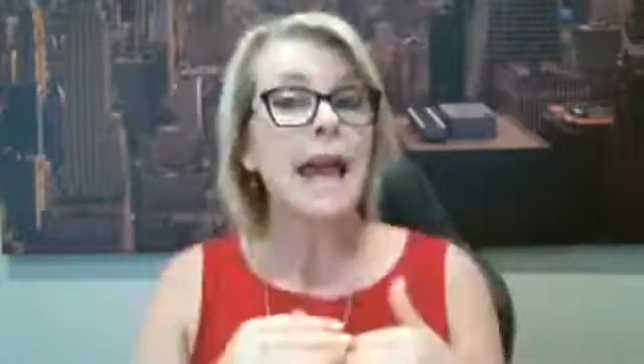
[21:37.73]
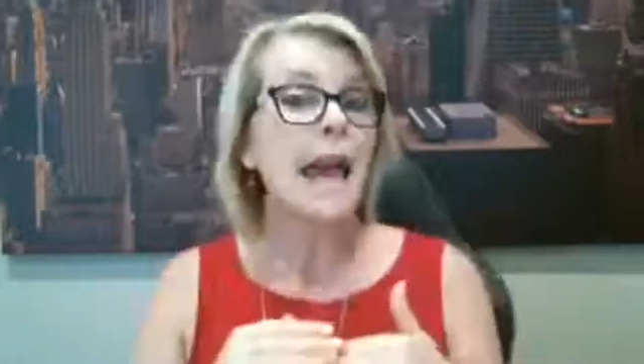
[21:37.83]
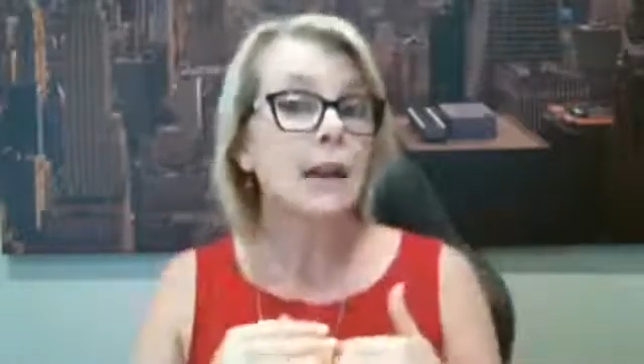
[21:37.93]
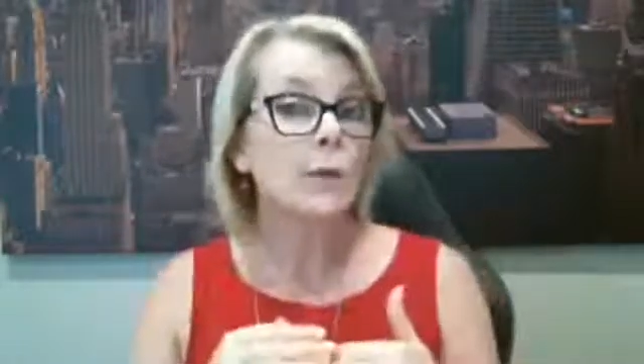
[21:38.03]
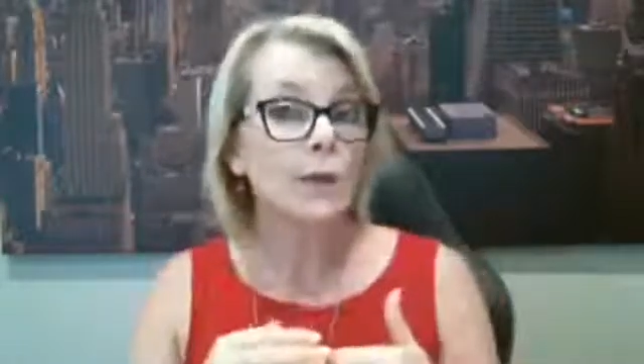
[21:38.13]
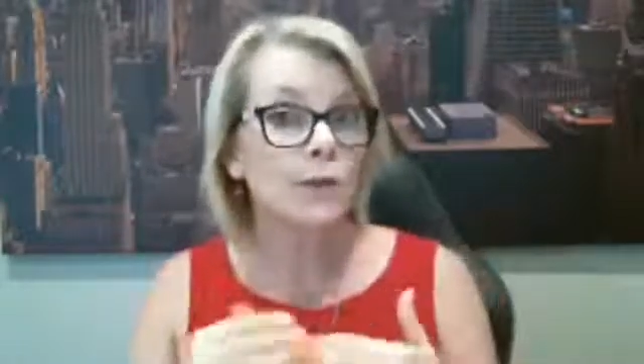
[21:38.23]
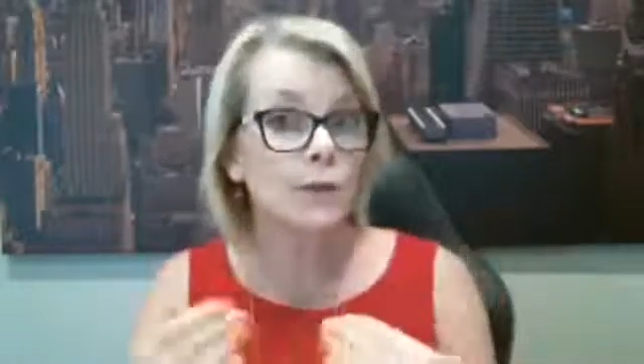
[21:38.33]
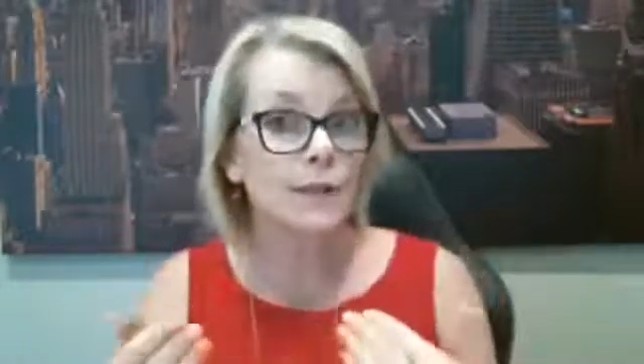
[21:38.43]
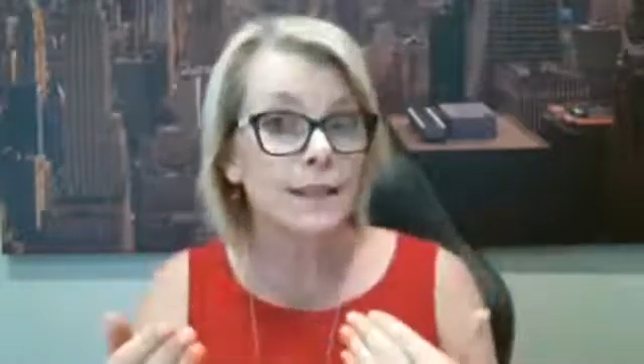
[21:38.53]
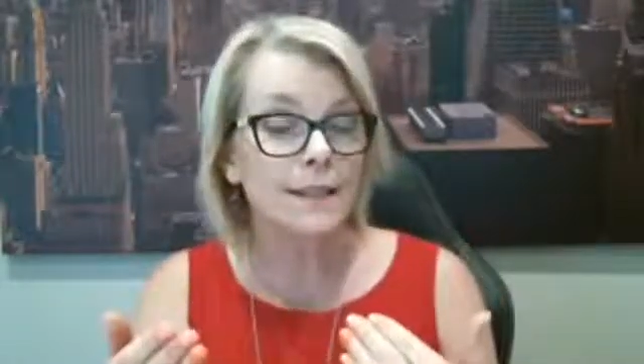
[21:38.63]
How do I
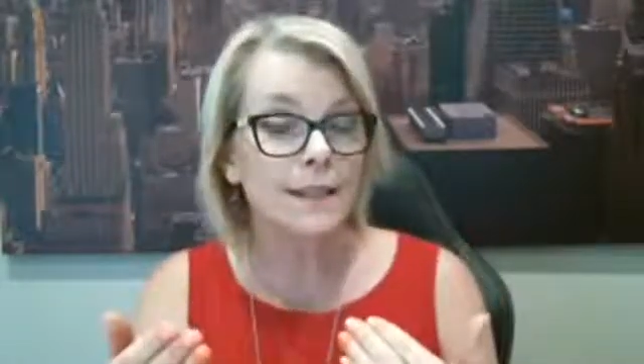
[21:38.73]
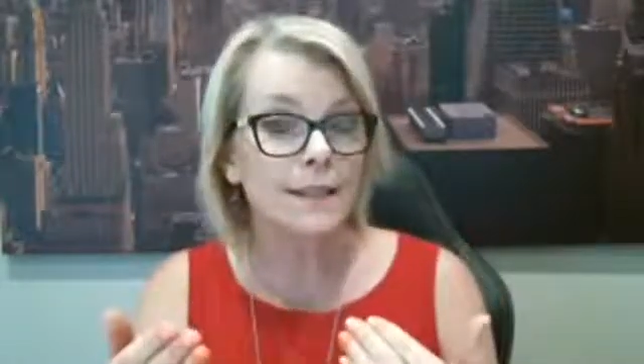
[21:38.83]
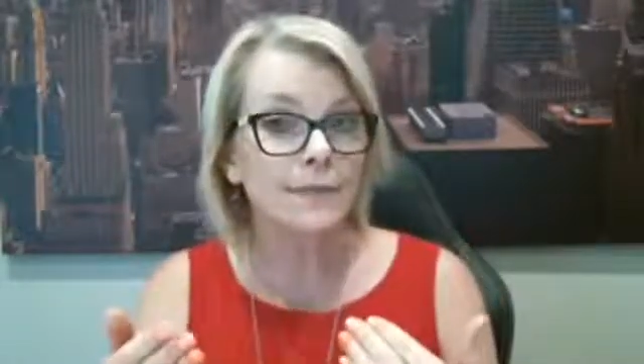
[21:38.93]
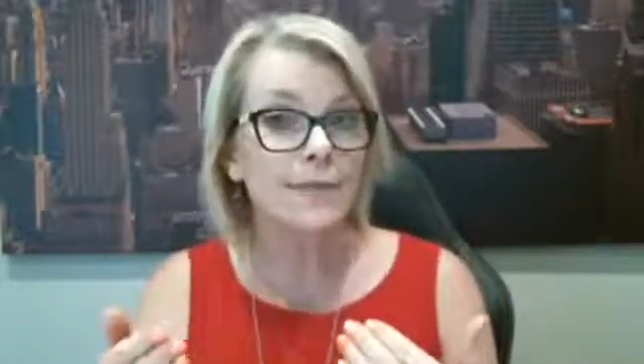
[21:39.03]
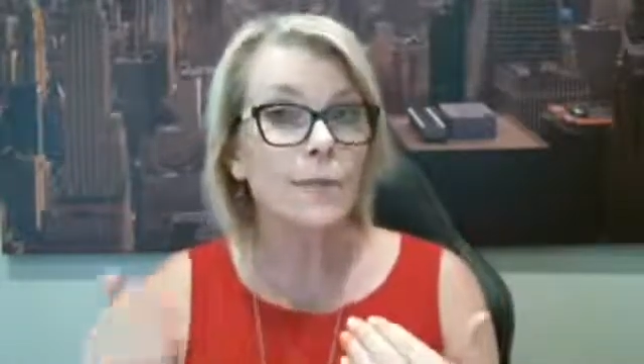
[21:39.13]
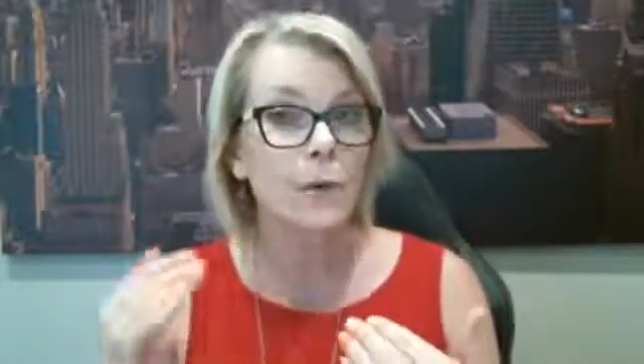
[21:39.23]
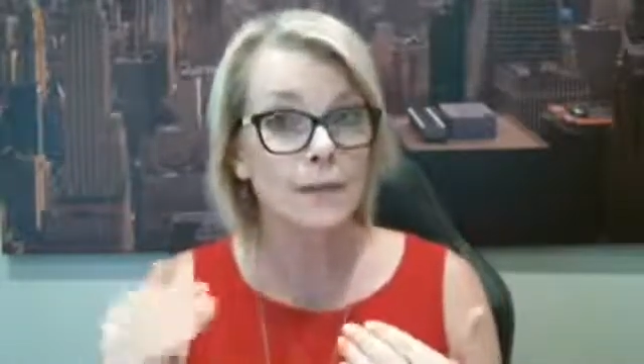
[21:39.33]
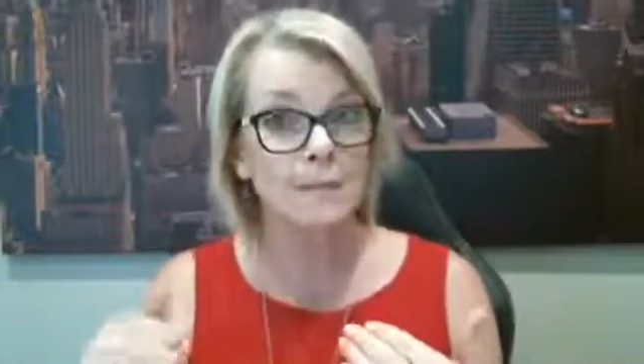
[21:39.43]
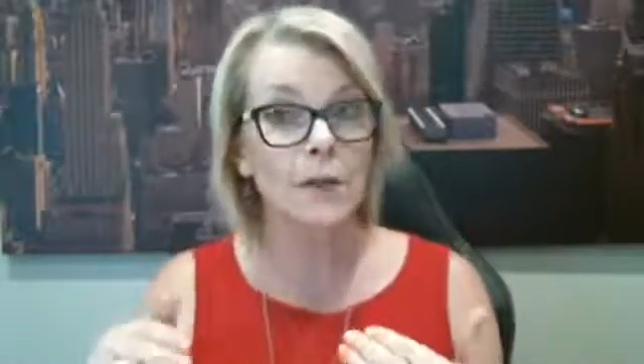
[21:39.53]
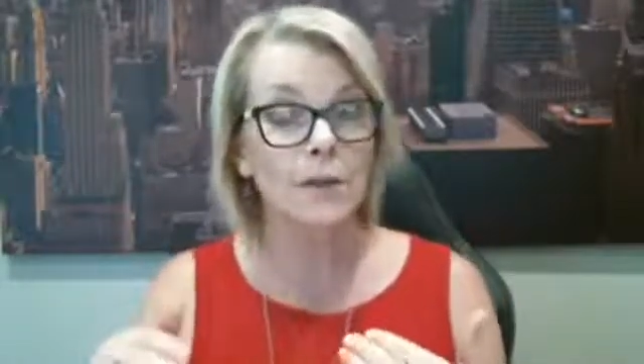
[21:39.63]
do this? What
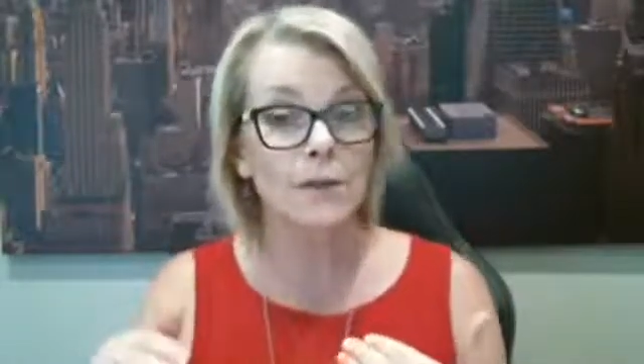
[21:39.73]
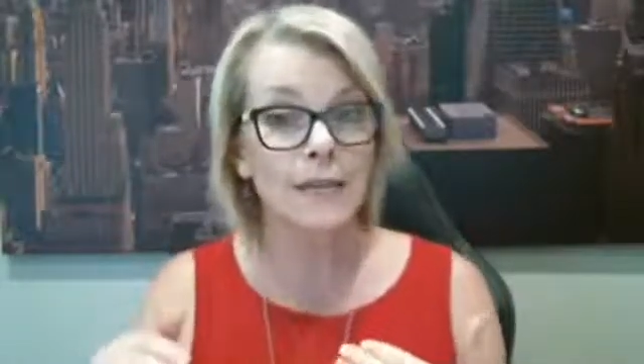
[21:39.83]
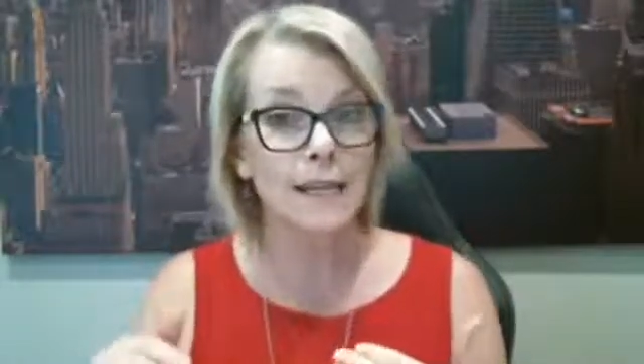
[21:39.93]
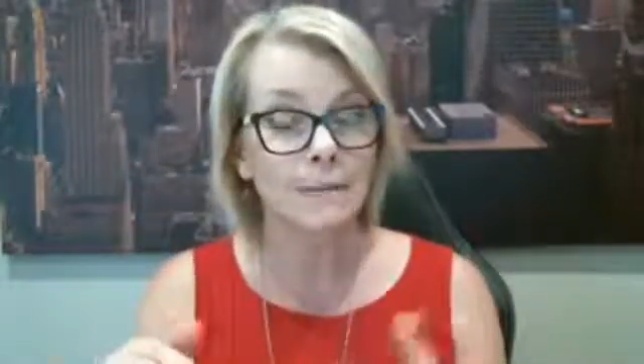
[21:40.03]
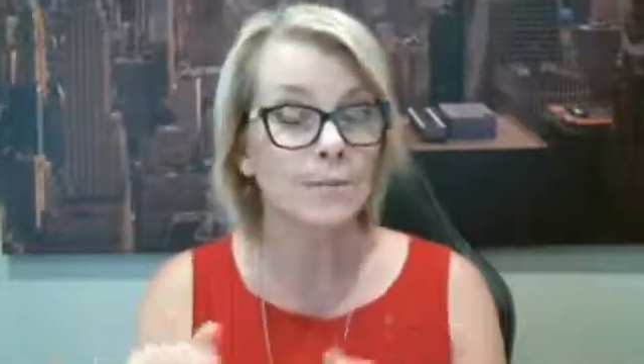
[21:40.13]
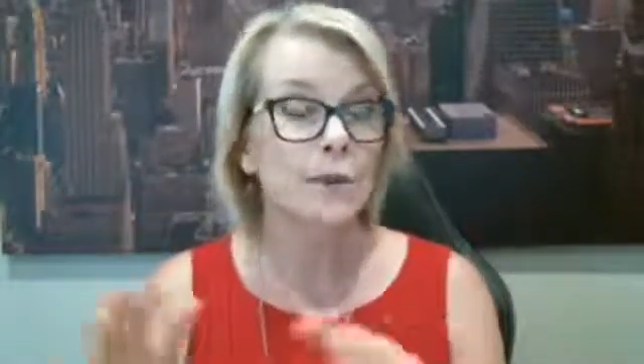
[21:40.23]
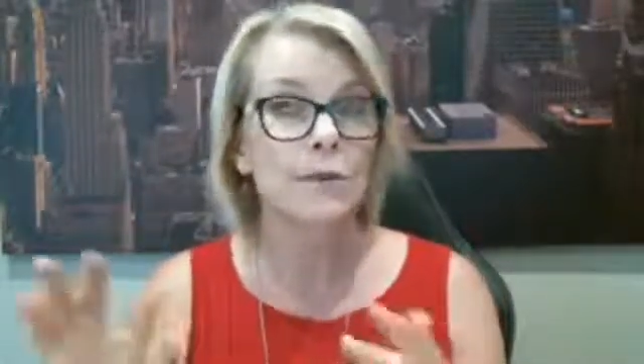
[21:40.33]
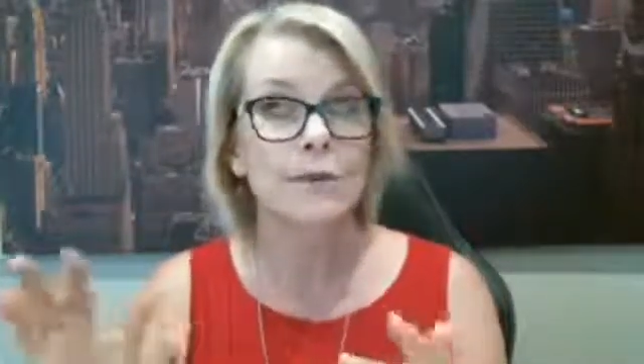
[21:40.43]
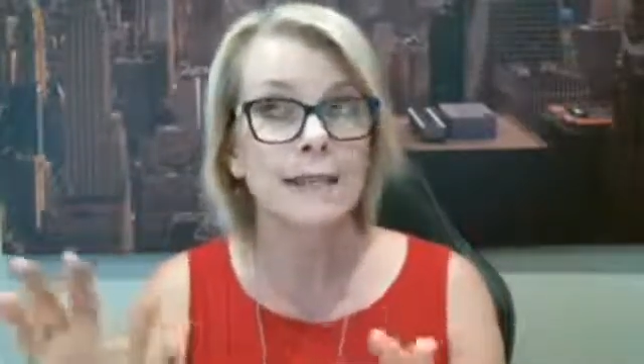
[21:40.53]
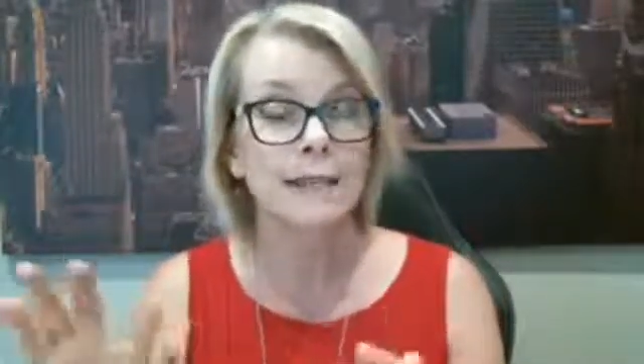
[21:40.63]
is my unique
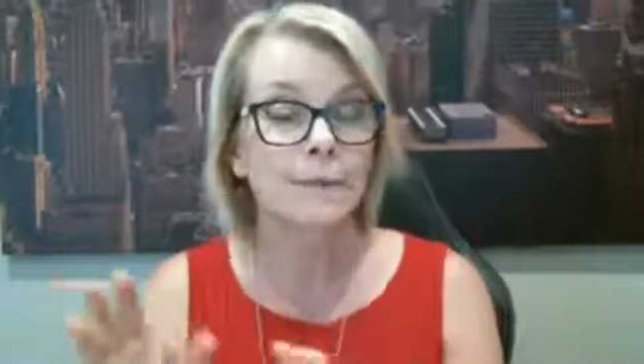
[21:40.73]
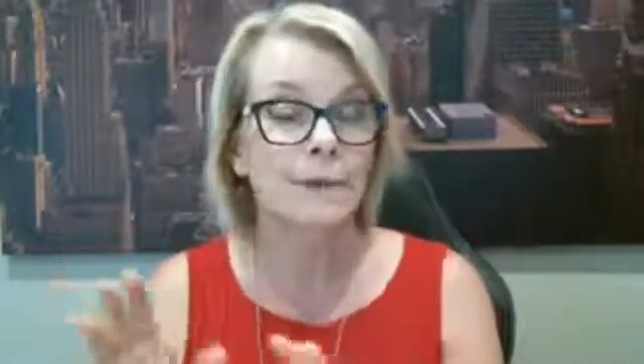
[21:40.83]
process,